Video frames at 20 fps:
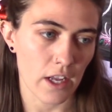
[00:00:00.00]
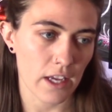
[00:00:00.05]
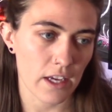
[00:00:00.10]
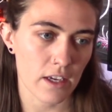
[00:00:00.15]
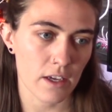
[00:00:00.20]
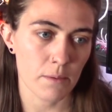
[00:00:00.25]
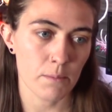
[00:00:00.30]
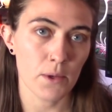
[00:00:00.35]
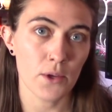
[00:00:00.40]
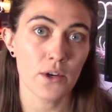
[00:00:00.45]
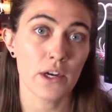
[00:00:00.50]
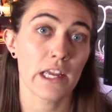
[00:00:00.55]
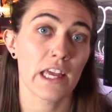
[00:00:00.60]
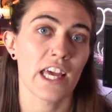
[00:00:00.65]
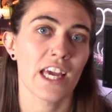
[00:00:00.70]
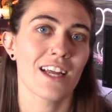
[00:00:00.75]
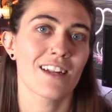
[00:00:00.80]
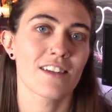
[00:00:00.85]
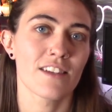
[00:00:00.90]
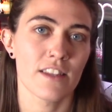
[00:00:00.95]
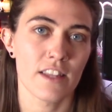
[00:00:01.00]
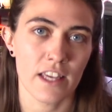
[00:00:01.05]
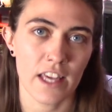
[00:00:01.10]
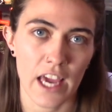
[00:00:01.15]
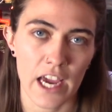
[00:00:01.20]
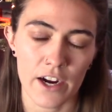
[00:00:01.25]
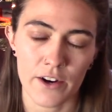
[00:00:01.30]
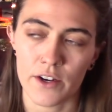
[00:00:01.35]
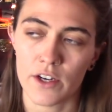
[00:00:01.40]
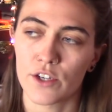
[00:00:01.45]
it communicates the
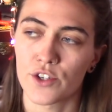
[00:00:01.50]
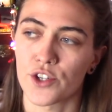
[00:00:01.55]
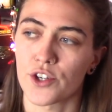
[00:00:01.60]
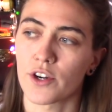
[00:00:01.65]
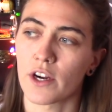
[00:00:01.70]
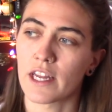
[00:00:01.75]
character,